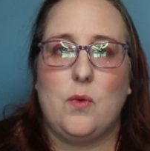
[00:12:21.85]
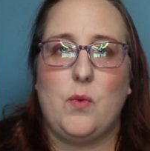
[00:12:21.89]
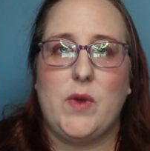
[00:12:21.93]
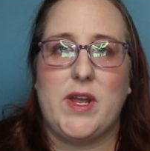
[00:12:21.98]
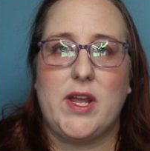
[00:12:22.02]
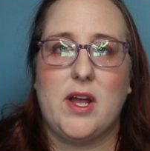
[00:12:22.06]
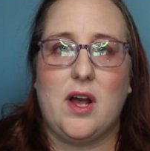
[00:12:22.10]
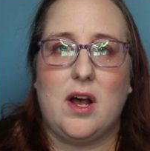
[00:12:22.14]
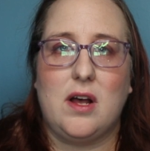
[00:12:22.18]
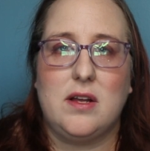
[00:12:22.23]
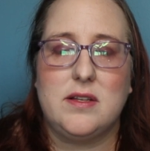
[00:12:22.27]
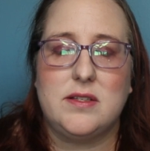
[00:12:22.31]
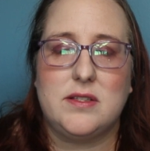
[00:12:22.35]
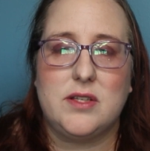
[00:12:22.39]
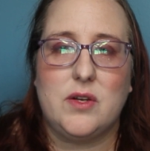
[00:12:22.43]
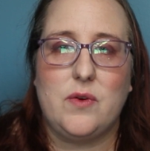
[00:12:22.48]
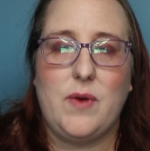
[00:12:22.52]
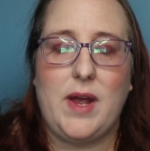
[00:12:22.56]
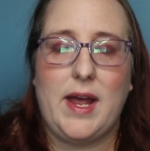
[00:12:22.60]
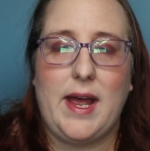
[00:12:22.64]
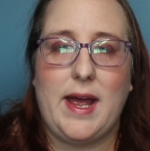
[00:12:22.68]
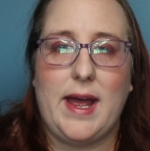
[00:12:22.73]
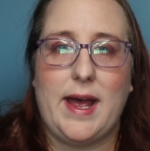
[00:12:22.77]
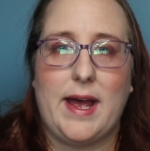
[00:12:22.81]
we
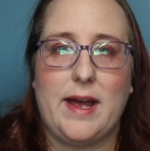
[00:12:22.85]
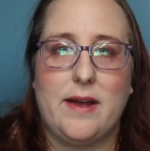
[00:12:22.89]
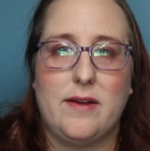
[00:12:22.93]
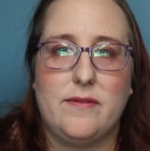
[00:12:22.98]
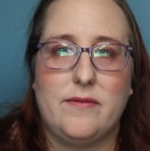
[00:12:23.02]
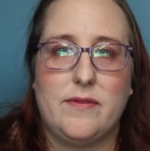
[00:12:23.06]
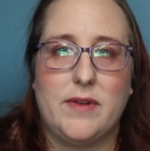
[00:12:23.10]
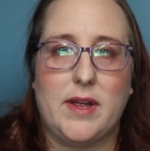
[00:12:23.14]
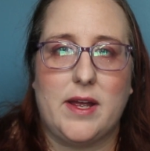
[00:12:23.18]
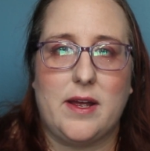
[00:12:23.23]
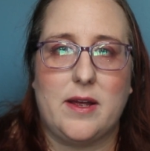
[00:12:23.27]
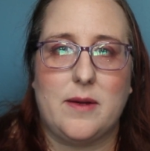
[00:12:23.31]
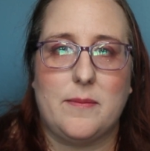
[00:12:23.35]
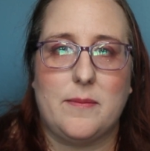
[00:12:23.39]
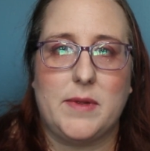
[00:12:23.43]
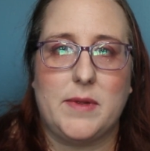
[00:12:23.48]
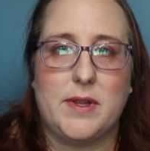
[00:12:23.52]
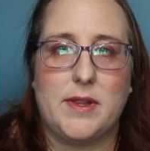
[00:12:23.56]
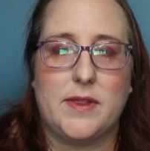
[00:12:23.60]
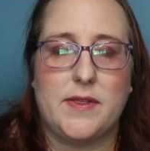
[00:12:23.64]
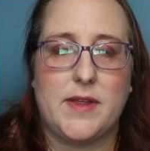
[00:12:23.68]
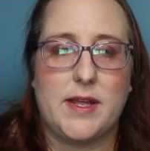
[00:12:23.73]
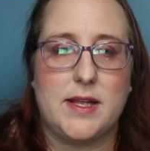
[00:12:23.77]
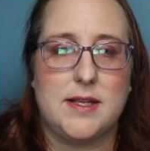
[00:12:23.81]
also have
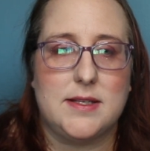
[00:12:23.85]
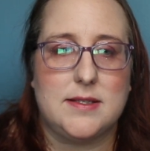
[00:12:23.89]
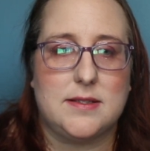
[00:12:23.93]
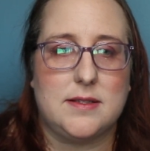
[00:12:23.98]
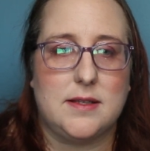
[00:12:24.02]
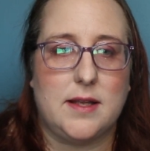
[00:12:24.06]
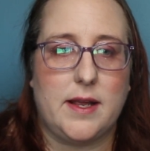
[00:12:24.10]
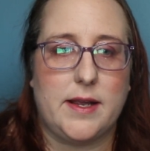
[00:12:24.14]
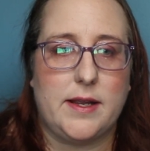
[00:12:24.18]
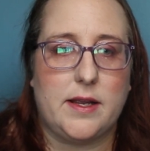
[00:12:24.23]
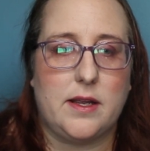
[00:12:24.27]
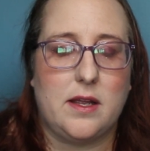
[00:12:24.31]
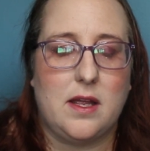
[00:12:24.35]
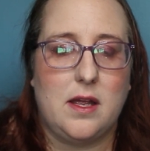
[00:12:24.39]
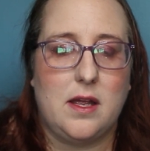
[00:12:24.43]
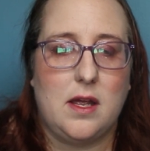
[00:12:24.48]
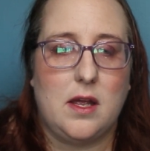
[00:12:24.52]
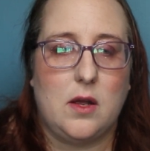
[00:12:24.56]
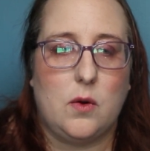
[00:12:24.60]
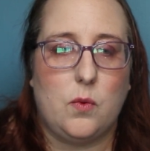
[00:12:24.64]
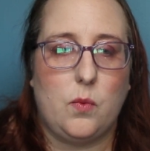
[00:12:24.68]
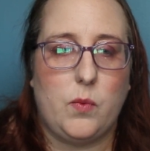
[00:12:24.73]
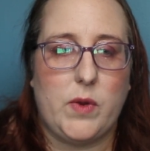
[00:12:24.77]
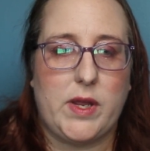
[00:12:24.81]
things like
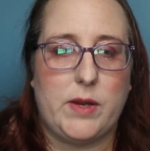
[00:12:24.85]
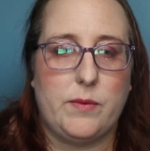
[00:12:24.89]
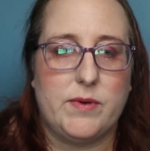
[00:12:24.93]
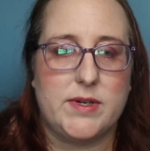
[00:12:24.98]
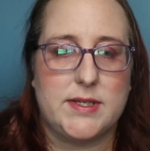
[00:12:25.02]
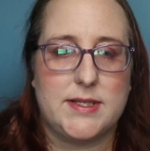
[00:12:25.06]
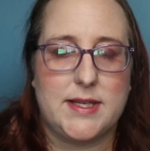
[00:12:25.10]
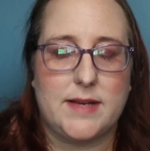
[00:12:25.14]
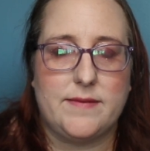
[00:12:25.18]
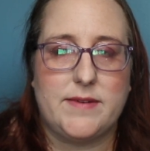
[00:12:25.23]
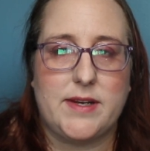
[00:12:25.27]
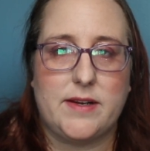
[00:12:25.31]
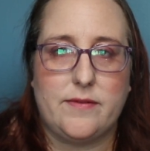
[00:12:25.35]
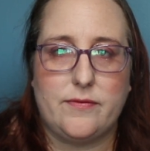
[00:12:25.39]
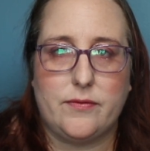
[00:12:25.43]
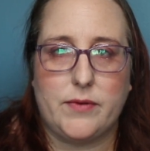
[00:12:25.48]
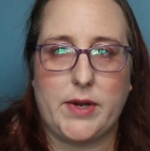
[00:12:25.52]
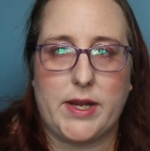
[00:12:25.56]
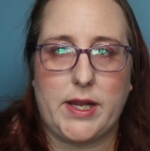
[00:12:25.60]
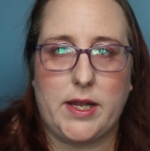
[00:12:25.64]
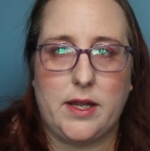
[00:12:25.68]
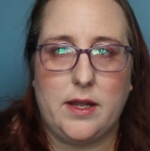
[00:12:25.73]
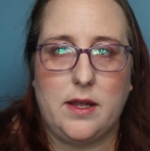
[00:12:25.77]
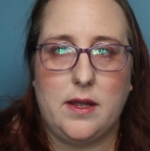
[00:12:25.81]
we received a
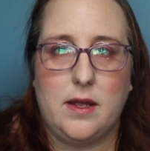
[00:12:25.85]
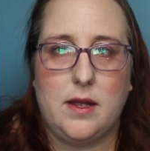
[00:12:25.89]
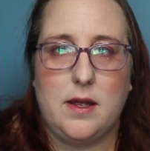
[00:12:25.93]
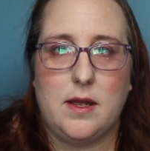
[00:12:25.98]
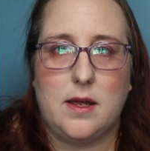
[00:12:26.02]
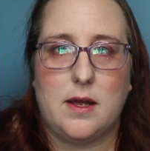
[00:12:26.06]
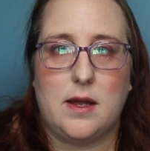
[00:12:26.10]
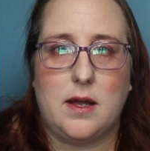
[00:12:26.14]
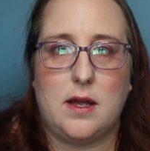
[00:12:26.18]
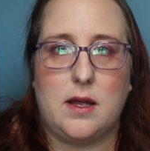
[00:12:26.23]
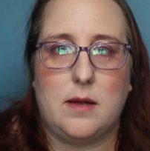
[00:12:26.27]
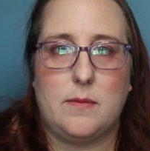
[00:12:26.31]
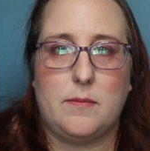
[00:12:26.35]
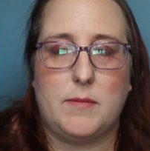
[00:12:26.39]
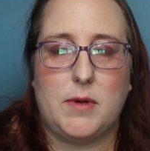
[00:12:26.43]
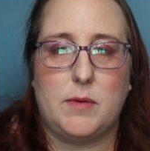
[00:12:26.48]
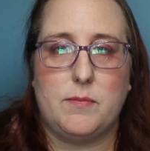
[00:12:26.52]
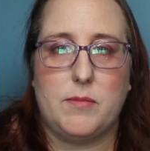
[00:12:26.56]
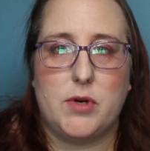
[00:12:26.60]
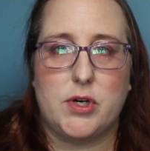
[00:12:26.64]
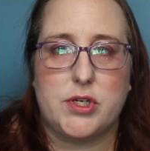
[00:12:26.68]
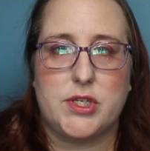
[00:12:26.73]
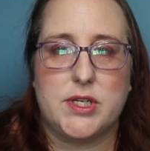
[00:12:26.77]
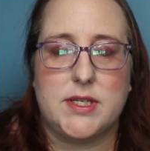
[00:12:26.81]
free
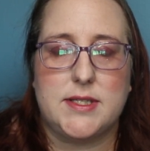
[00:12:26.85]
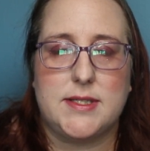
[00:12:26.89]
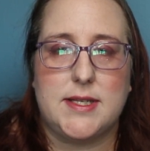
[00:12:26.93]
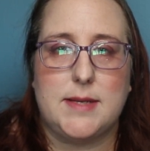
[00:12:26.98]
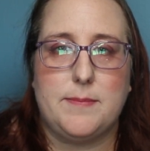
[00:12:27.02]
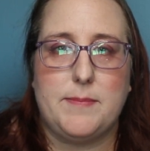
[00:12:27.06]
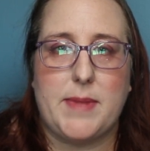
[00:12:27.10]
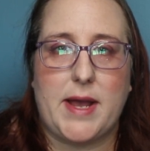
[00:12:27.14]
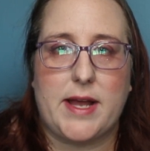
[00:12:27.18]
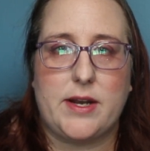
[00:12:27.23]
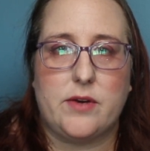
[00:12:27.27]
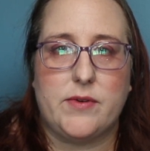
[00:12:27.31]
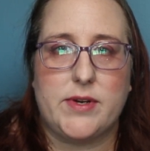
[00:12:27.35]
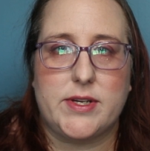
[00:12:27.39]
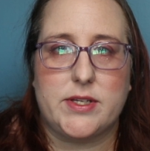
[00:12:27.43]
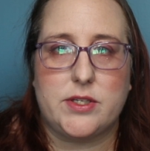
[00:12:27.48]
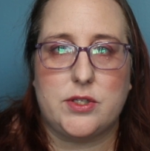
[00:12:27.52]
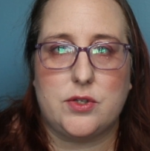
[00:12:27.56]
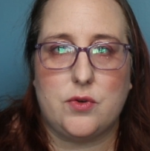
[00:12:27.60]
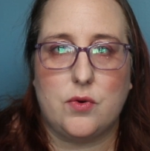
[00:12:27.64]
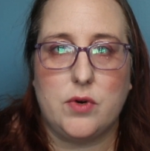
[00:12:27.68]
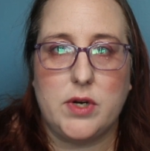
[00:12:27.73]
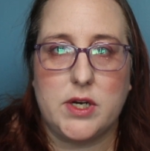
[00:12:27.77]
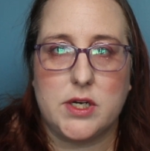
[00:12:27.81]
emergency battery
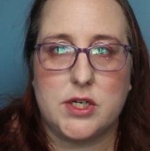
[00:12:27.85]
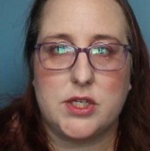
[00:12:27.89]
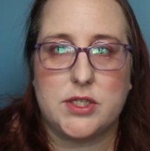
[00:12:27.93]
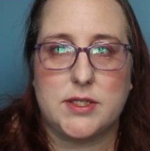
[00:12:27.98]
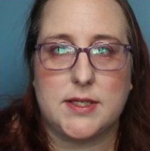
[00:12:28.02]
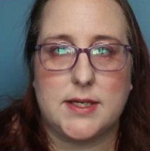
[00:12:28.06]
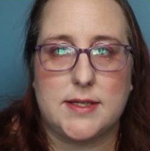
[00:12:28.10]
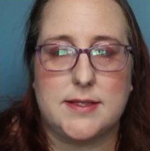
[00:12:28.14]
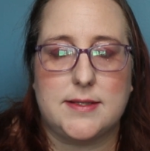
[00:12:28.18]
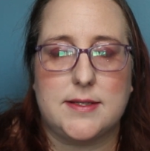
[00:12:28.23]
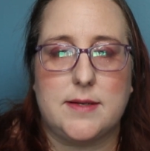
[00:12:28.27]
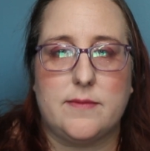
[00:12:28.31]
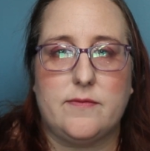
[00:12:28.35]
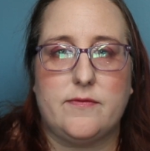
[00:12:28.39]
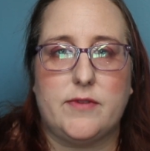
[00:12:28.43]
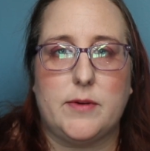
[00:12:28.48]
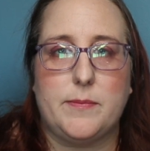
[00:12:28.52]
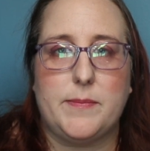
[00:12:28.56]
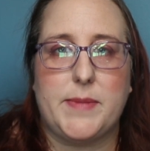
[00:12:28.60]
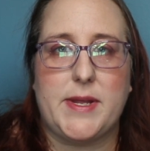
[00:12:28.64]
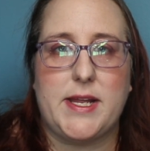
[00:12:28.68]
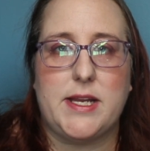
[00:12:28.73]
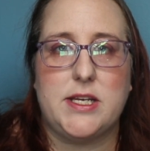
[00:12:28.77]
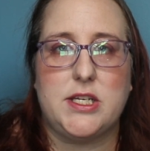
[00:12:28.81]
storage system
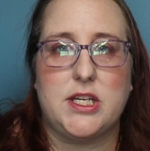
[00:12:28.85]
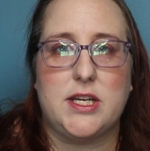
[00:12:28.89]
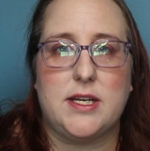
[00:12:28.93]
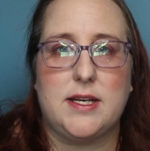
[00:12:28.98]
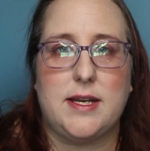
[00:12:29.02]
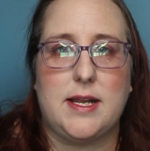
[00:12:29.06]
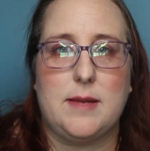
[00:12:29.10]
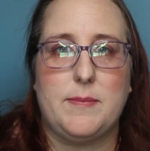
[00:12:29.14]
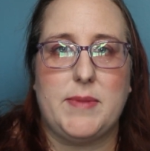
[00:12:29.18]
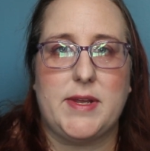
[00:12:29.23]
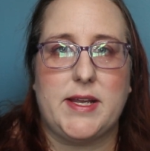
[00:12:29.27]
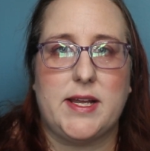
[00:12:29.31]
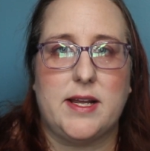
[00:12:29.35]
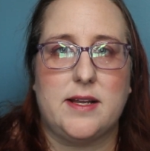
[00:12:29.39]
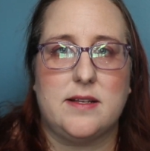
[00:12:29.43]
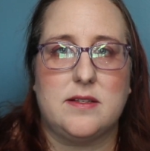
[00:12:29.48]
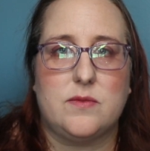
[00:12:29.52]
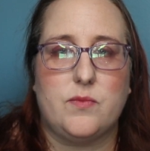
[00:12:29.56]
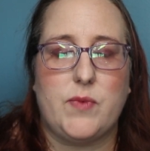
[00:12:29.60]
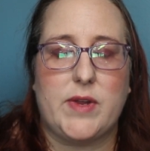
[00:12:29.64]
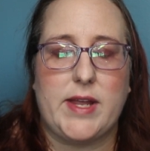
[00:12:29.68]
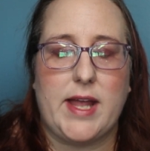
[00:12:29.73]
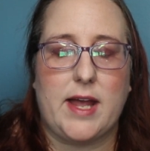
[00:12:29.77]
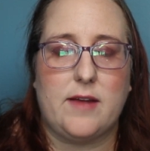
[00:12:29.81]
from PG&E
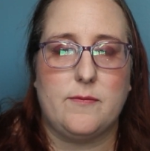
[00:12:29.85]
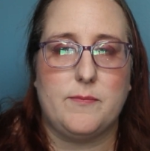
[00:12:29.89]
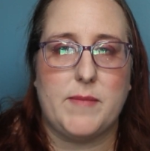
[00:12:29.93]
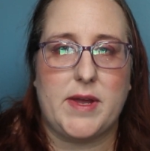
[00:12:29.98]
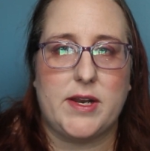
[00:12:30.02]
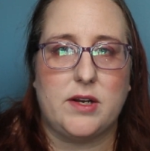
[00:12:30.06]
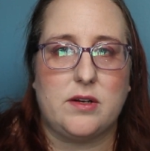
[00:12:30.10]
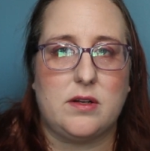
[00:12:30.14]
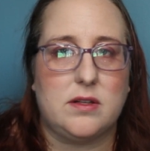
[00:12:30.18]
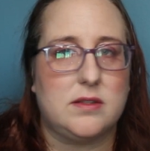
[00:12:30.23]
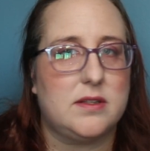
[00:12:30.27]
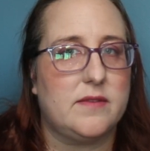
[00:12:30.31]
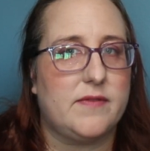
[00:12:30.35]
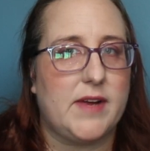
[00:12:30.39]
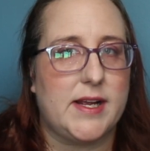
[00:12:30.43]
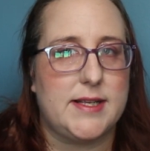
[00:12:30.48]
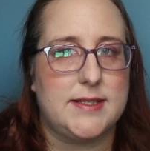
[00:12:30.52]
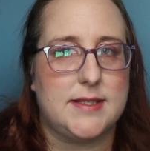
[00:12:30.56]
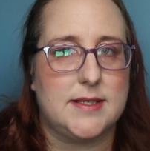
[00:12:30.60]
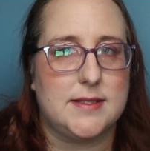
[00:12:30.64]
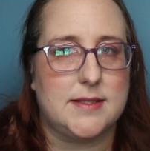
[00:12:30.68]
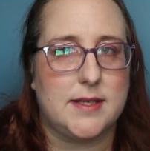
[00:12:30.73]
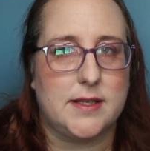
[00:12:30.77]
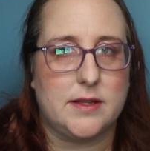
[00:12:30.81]
because we have medical
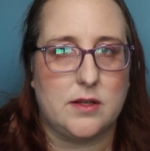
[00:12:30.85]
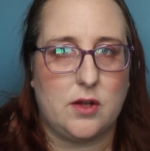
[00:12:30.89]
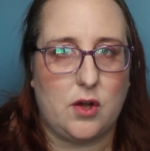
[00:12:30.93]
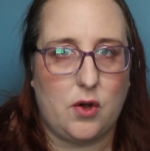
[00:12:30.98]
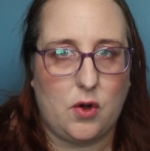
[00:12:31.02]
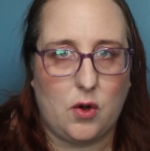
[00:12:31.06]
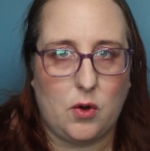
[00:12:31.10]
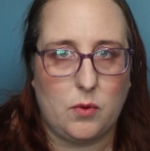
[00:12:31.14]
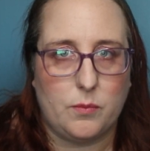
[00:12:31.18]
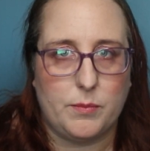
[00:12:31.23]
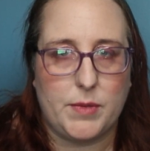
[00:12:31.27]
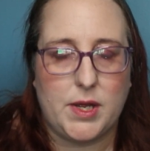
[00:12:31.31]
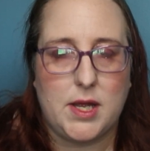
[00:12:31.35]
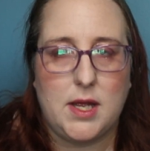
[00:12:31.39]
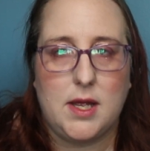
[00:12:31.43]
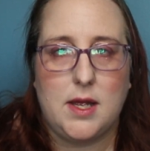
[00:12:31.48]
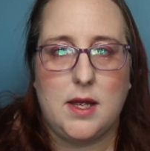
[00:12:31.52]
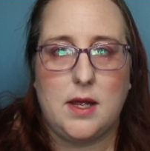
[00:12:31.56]
devices in the home.